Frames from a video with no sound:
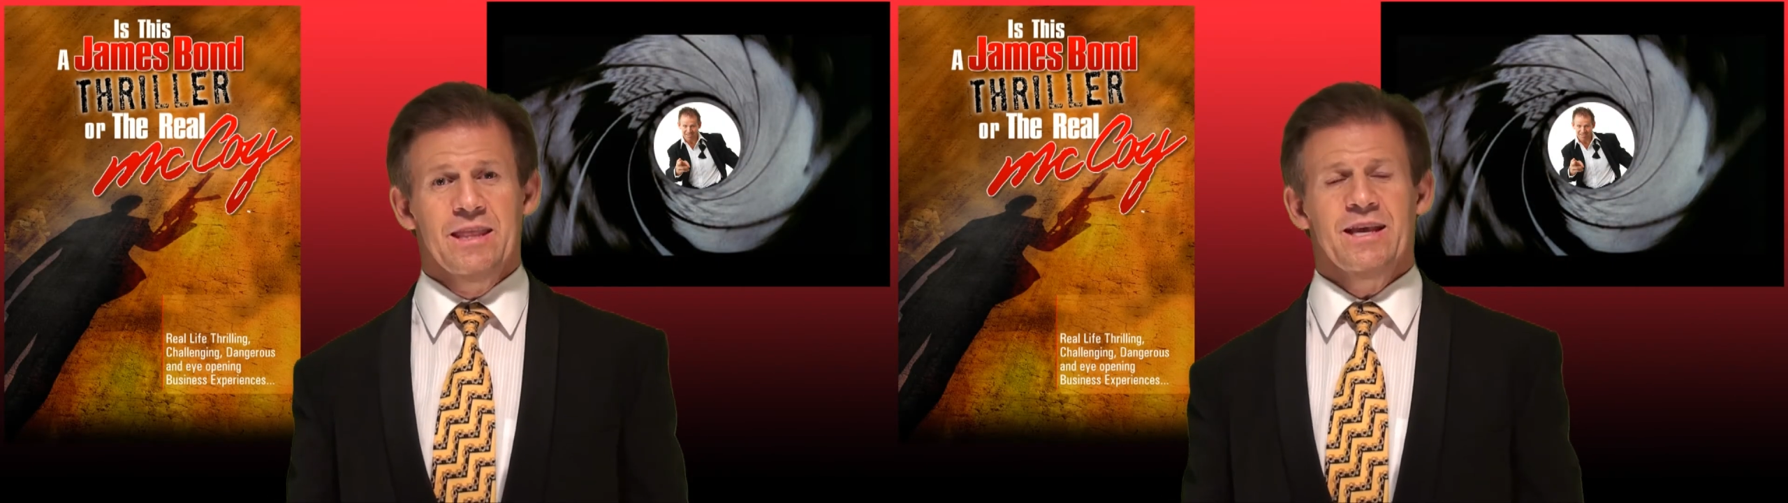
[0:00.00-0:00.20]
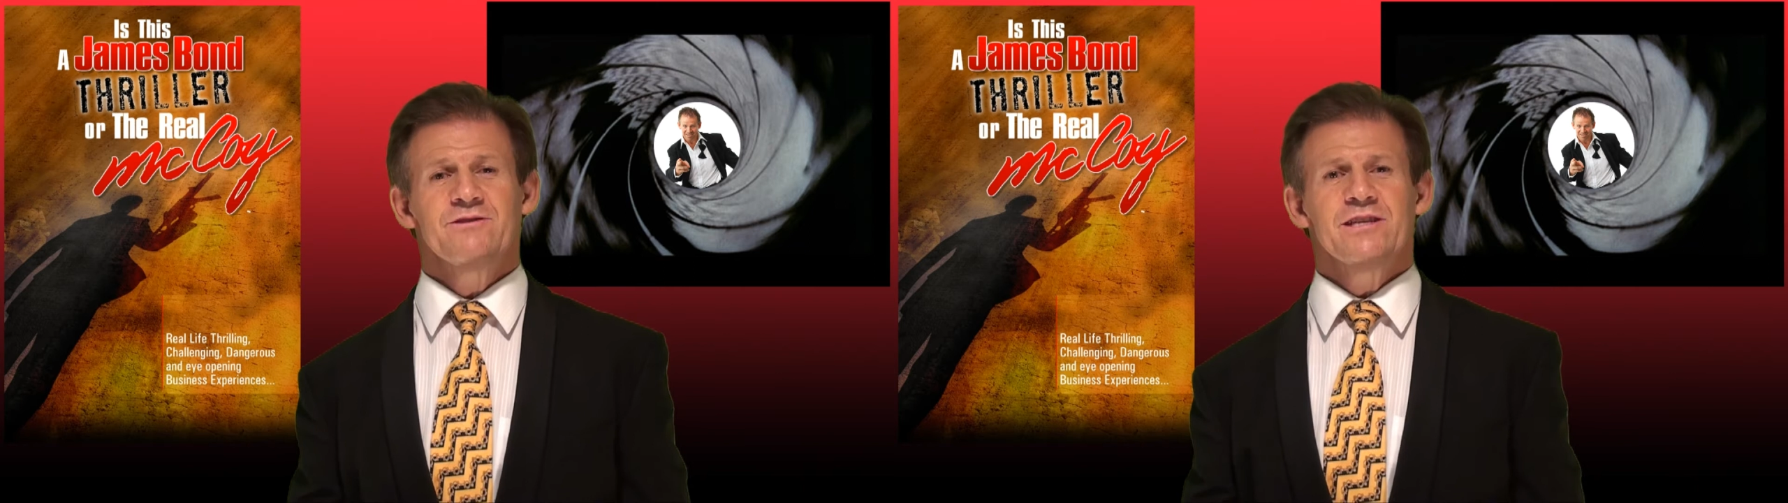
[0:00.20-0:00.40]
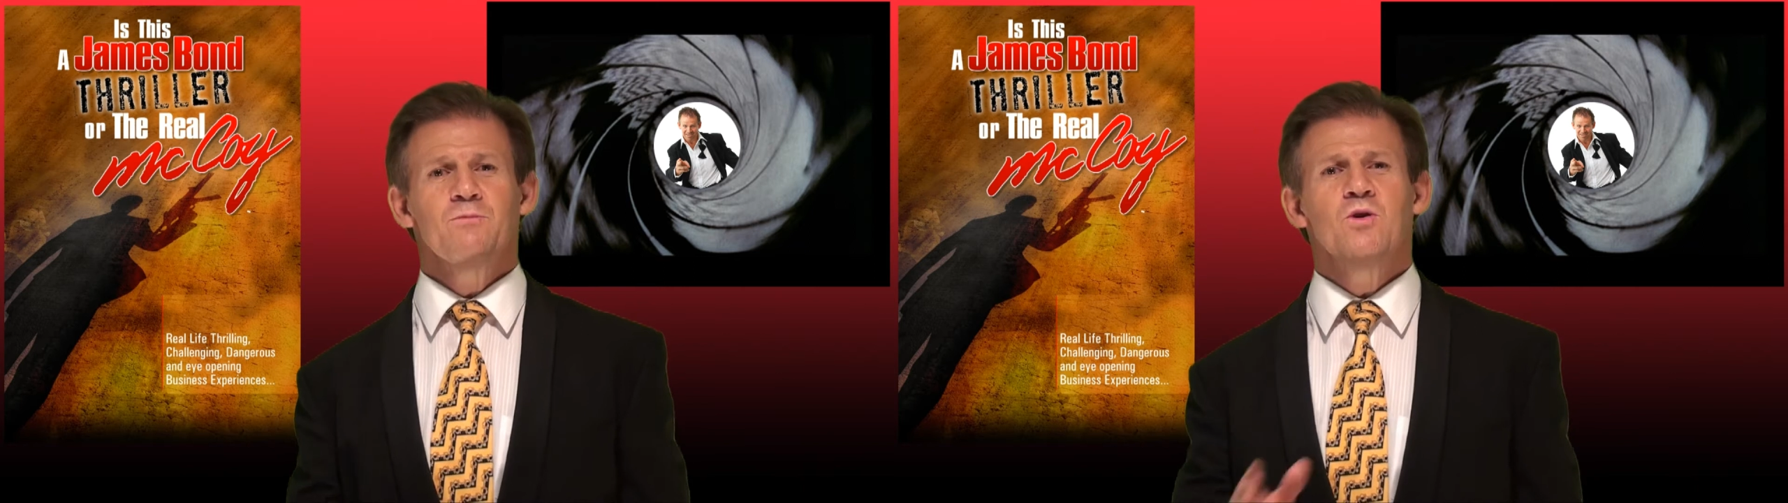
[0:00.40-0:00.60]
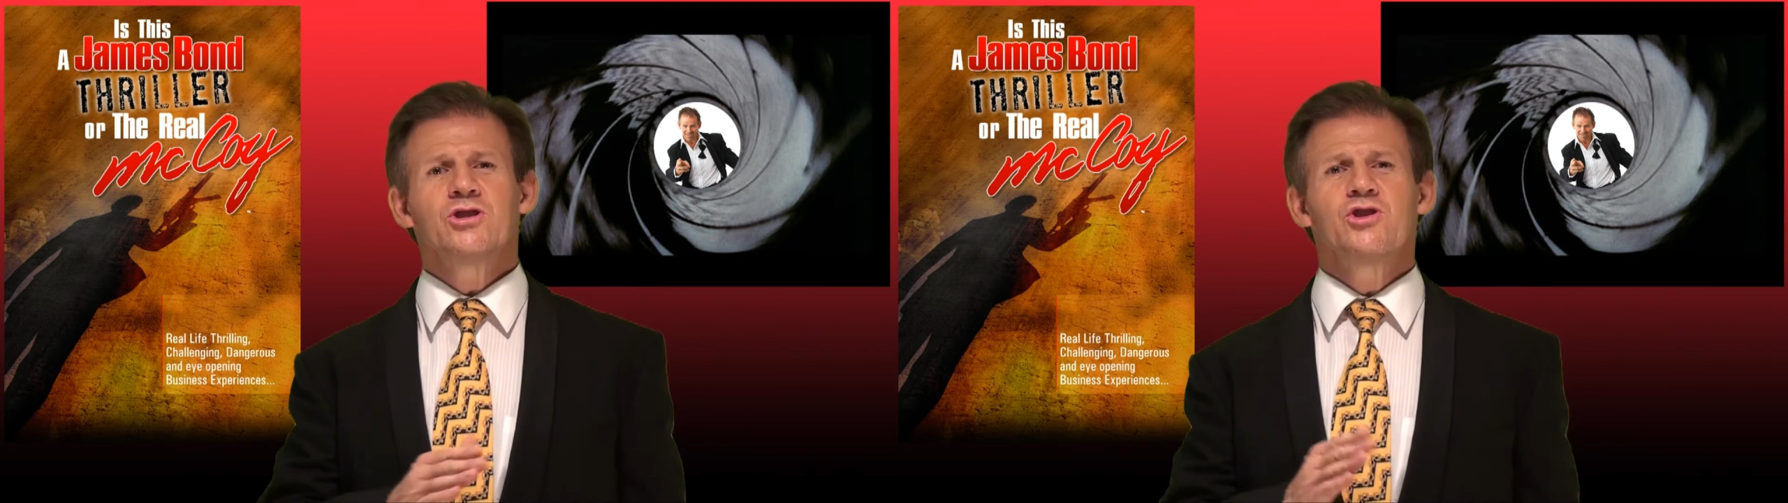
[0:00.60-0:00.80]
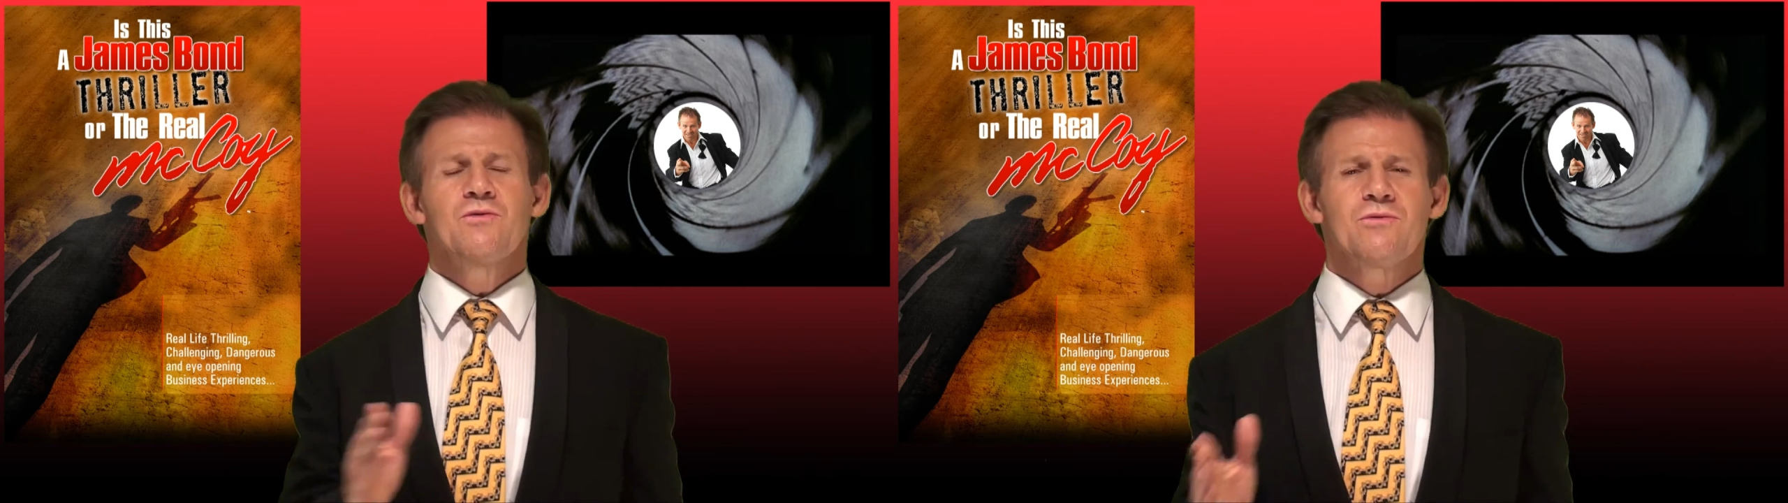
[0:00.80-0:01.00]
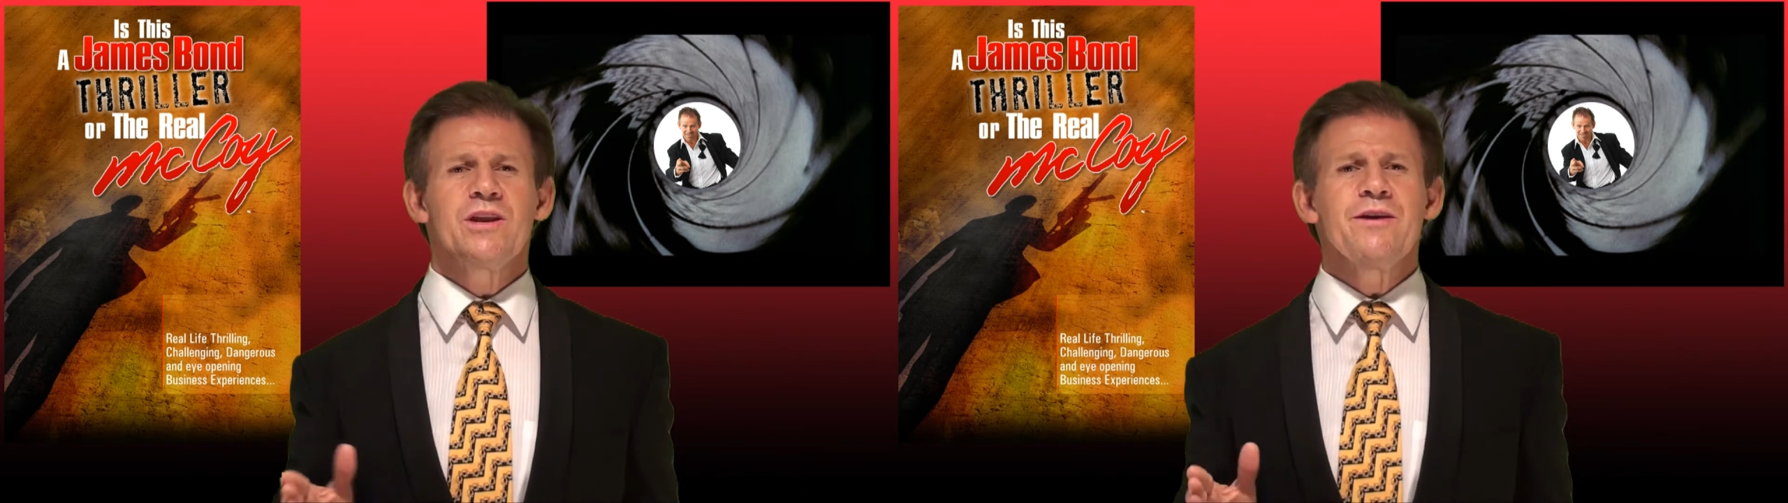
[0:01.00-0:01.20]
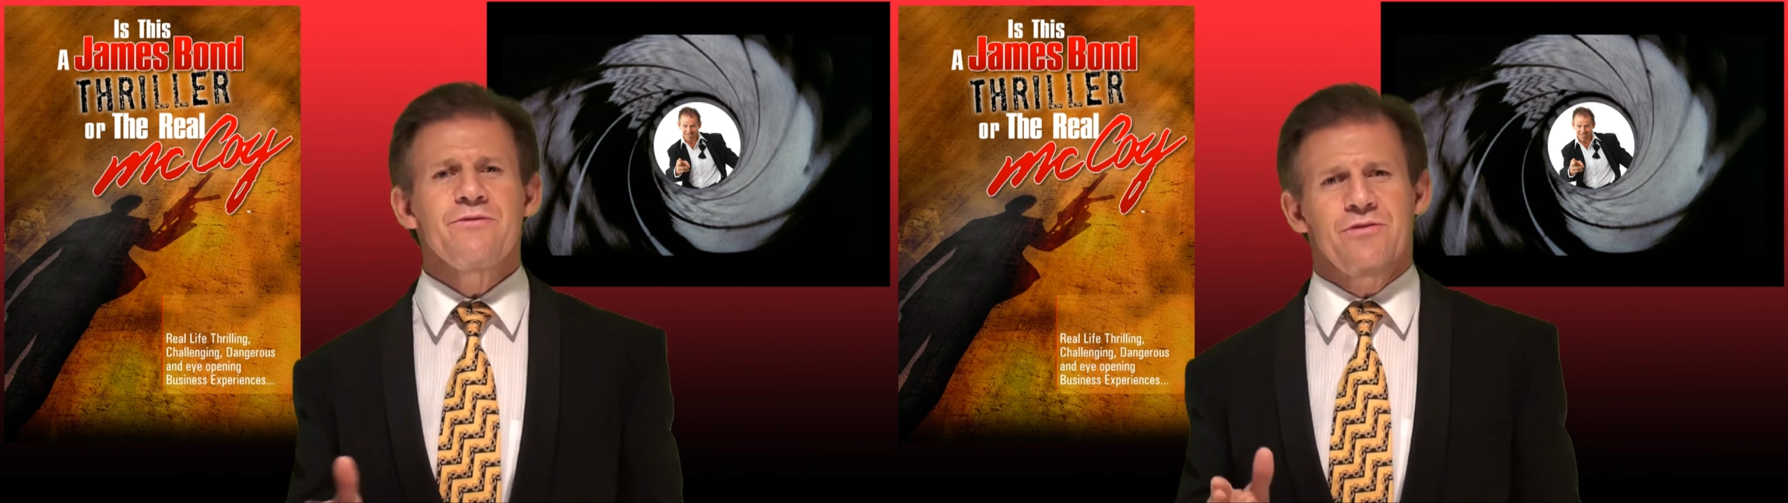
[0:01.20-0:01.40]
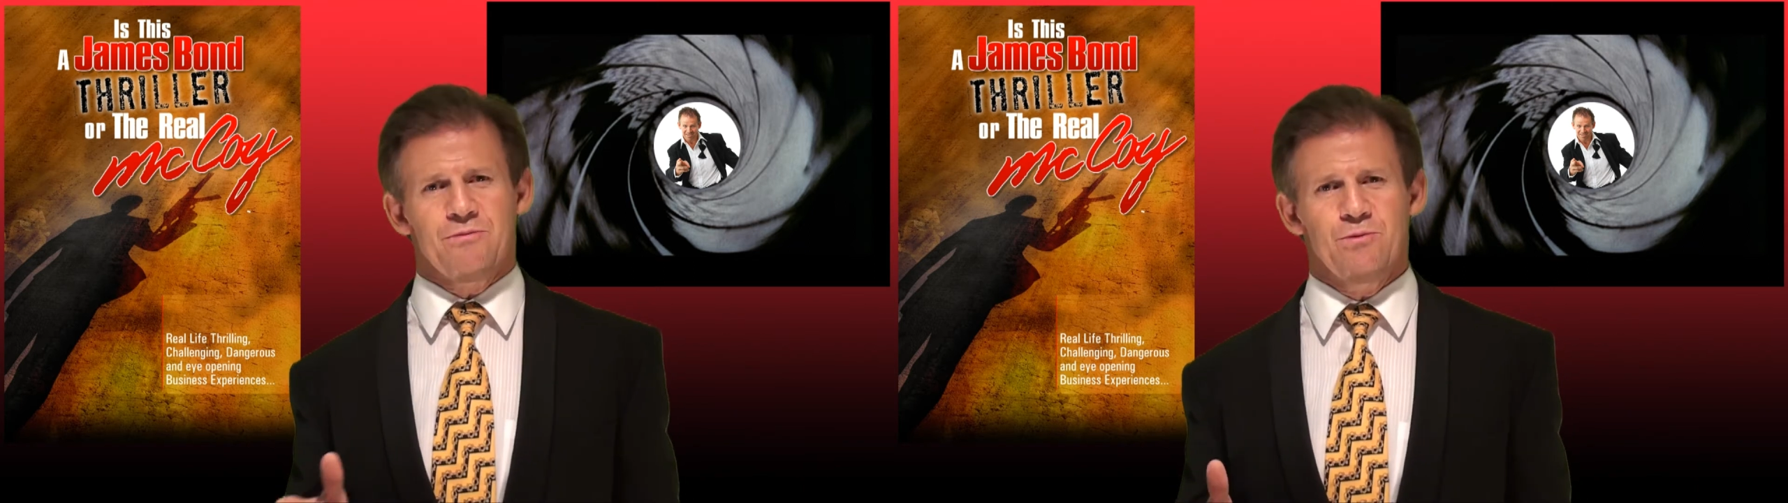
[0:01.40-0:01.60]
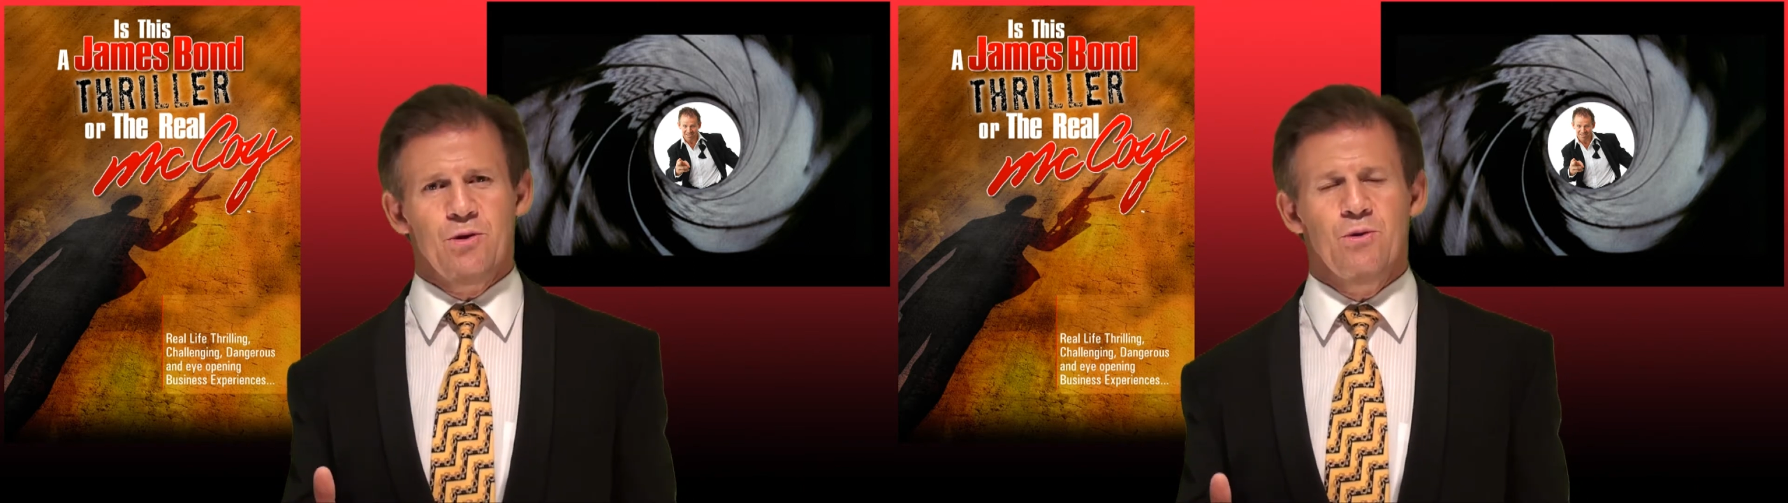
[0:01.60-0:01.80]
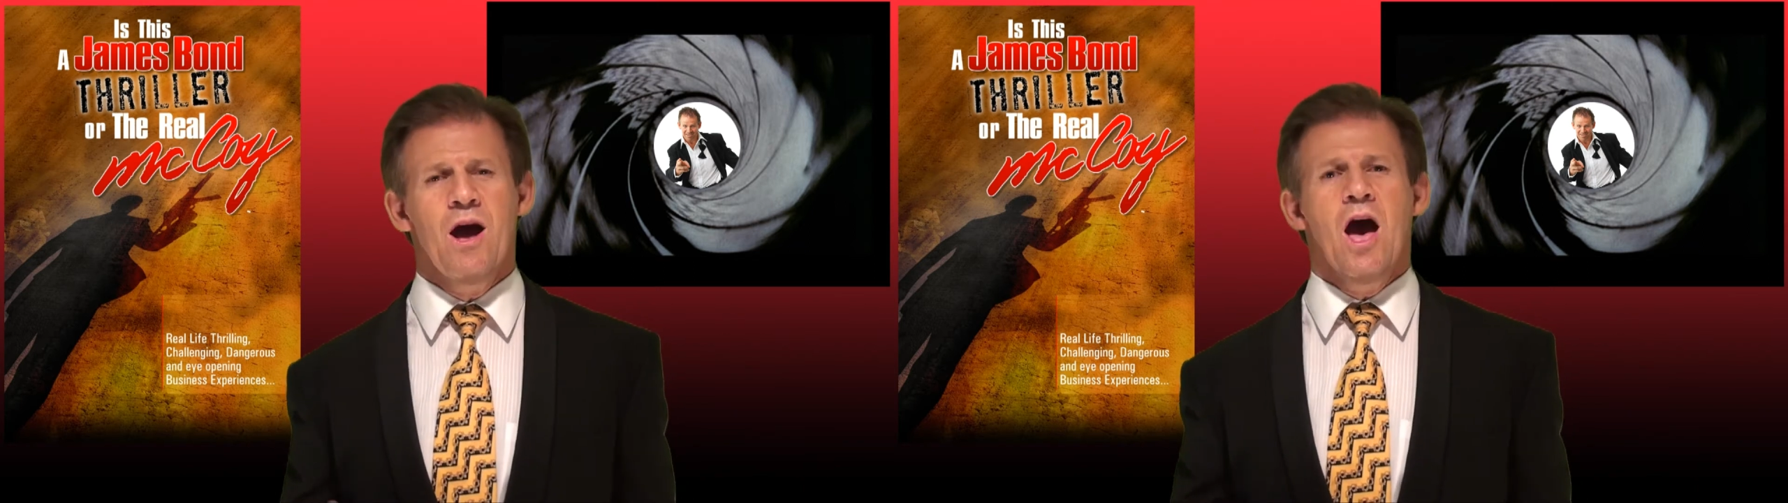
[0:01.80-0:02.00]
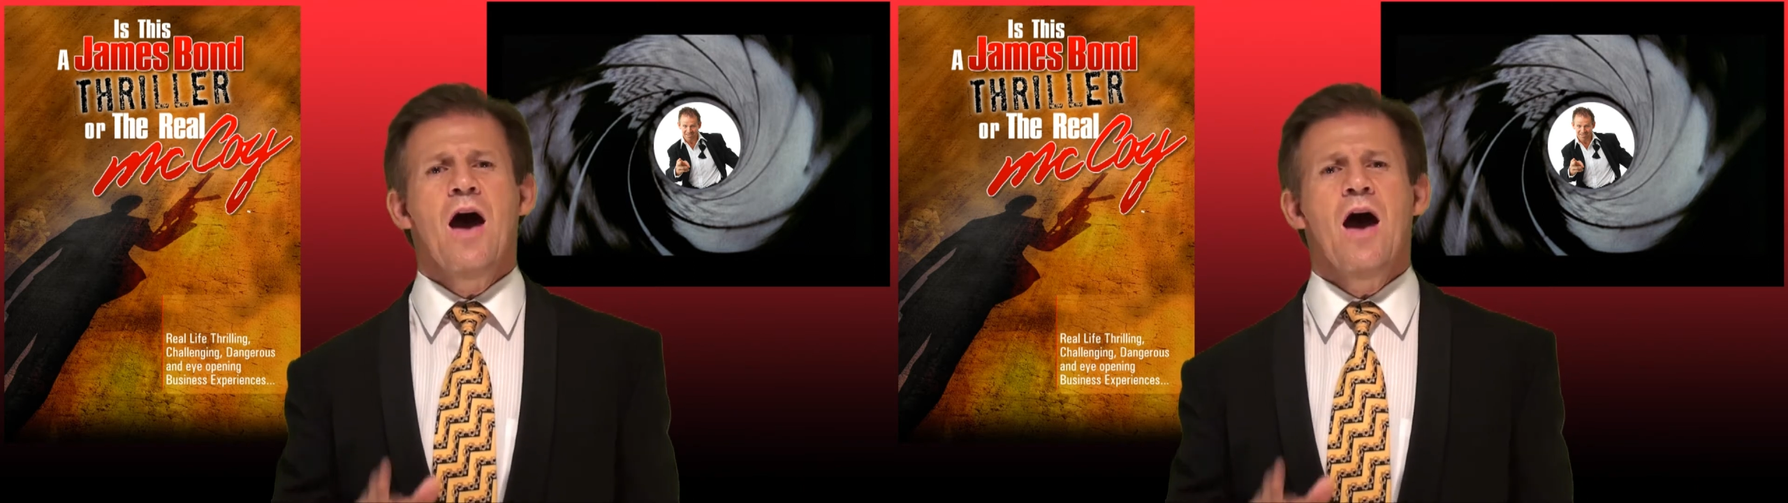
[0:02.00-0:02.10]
They've said what you've lived through,